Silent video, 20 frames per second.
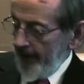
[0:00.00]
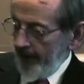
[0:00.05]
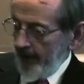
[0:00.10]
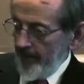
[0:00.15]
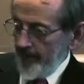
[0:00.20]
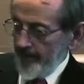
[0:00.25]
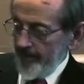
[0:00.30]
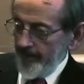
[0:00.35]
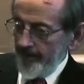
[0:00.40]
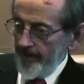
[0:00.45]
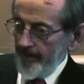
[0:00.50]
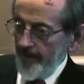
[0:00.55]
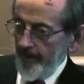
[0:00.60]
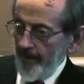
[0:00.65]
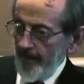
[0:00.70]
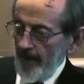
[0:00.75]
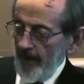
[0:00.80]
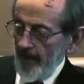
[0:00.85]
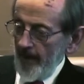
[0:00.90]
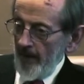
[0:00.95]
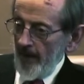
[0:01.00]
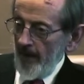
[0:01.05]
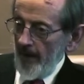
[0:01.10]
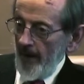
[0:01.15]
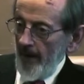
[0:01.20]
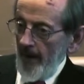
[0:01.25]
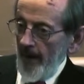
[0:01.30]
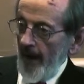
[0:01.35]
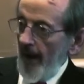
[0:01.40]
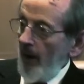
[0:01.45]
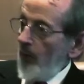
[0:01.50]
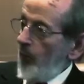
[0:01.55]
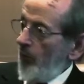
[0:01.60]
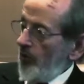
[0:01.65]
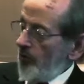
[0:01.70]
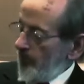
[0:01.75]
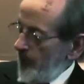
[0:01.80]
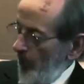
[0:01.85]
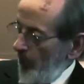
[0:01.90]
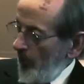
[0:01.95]
linker. And
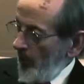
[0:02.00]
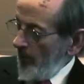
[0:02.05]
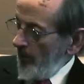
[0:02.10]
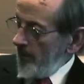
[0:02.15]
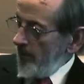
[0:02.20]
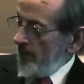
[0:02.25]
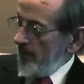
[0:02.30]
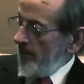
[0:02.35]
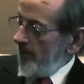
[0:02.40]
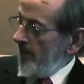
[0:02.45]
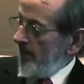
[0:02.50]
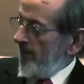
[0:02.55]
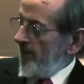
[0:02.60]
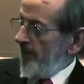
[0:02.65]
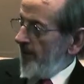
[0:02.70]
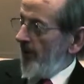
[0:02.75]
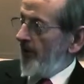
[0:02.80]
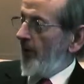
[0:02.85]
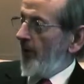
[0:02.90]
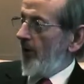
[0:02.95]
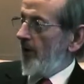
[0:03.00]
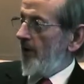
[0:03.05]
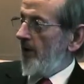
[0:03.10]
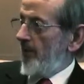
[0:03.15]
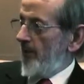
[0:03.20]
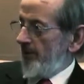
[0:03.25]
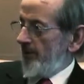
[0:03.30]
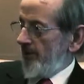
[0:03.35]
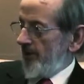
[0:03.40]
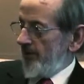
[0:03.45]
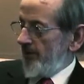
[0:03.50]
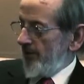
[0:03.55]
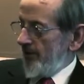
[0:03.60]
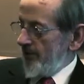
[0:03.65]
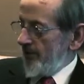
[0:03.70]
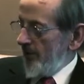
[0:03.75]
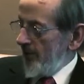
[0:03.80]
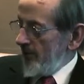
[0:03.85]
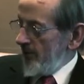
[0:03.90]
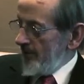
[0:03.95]
what's more, you're not limited
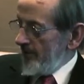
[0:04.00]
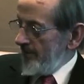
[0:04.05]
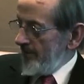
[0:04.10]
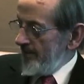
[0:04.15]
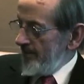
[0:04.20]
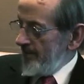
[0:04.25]
to two.